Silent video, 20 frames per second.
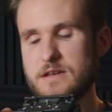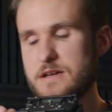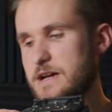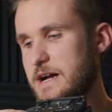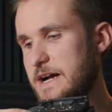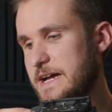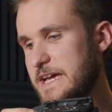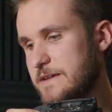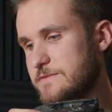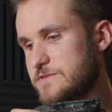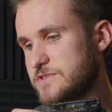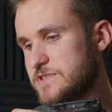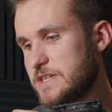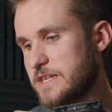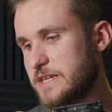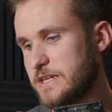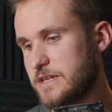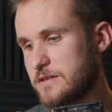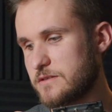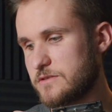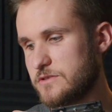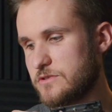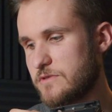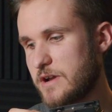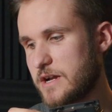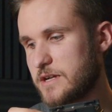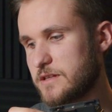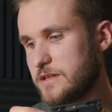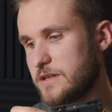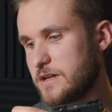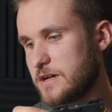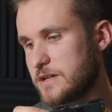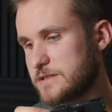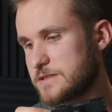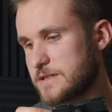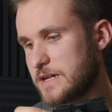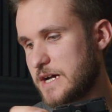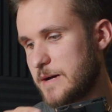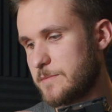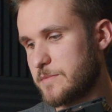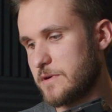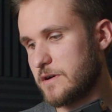I have sitting directly on top